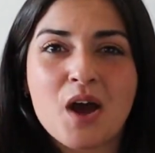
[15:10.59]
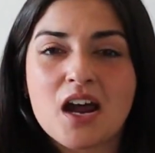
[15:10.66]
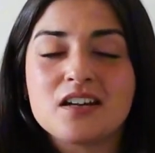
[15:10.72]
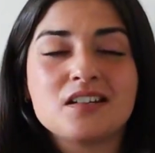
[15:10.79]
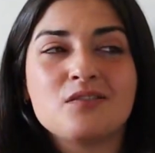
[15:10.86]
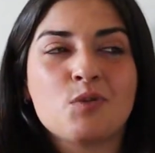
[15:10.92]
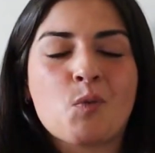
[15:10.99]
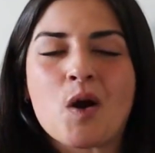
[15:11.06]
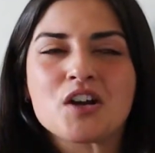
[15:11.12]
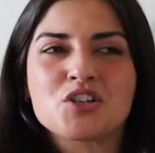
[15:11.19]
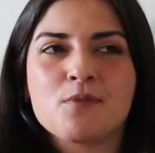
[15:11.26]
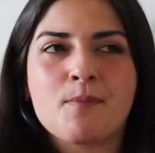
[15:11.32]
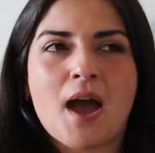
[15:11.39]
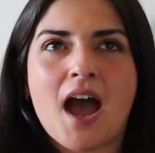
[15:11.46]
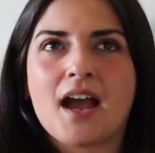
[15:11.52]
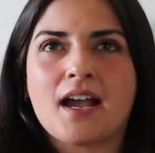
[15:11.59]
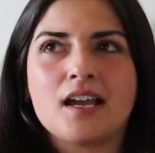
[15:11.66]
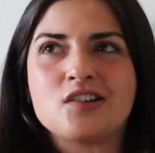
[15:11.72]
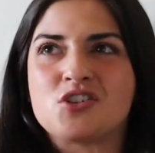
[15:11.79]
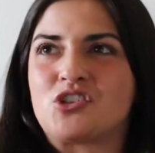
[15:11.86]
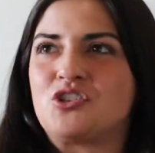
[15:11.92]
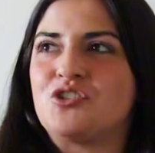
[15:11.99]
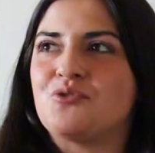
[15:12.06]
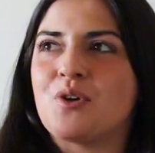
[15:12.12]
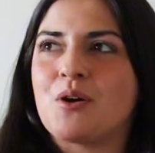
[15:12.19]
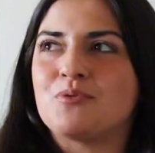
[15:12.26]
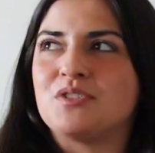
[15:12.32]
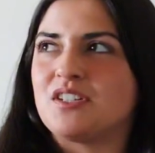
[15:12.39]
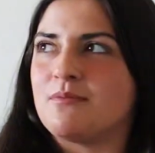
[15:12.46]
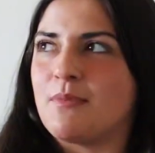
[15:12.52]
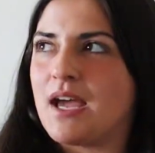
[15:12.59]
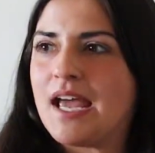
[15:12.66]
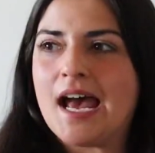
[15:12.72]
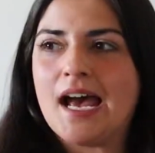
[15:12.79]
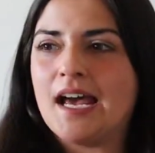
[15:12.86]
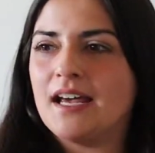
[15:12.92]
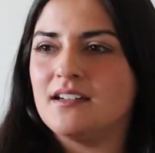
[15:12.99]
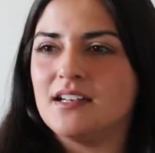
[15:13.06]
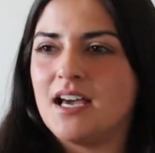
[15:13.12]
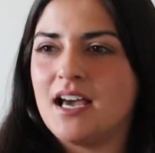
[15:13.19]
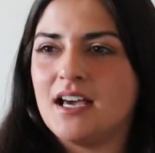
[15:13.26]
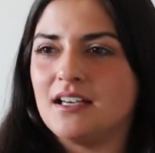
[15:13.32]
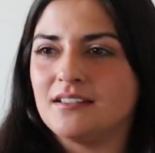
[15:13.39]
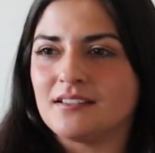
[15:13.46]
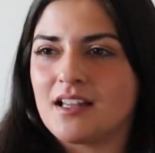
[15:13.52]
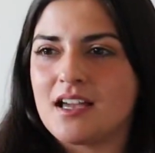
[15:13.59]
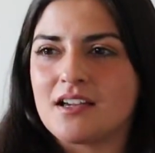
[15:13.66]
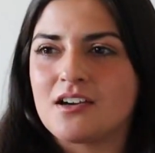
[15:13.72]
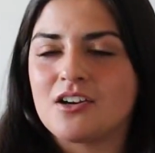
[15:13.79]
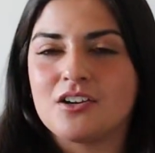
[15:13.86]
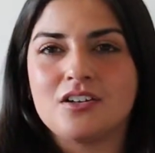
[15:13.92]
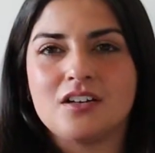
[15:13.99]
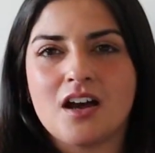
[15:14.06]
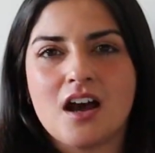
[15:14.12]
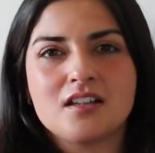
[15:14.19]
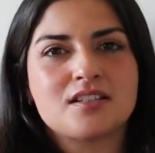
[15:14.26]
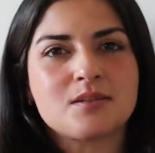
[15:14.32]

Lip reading: I didn't even watch it back. I just knew I was in my head and like could not.